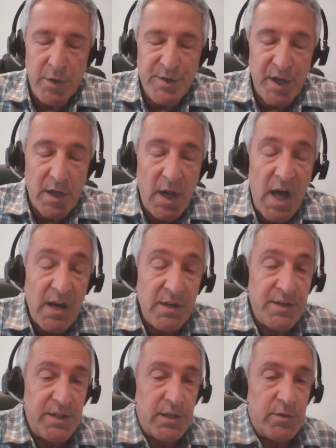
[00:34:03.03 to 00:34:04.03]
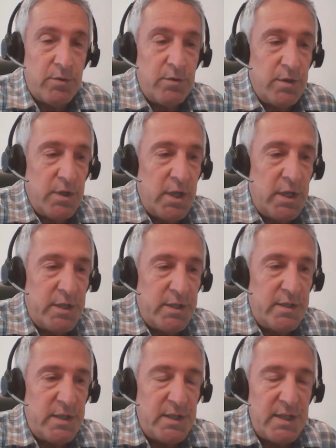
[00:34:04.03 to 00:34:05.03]
there's a clock signal and
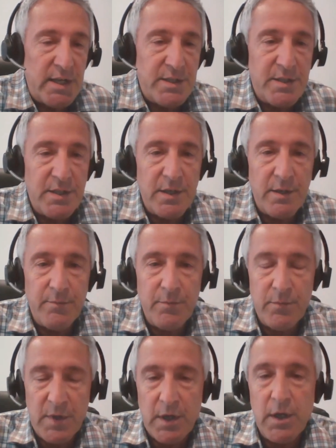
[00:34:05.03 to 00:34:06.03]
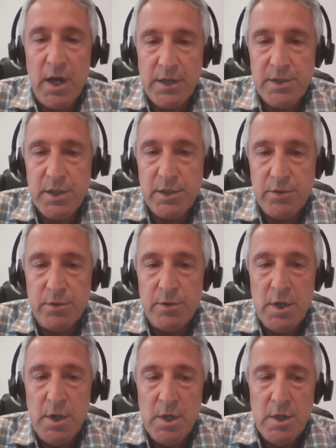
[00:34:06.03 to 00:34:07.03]
detects the clock signal.
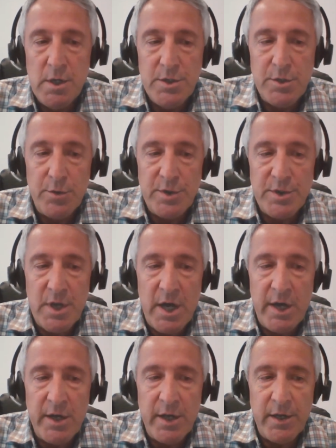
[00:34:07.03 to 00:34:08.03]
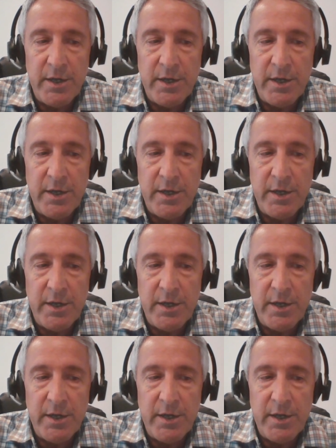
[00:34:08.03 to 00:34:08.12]
So it's not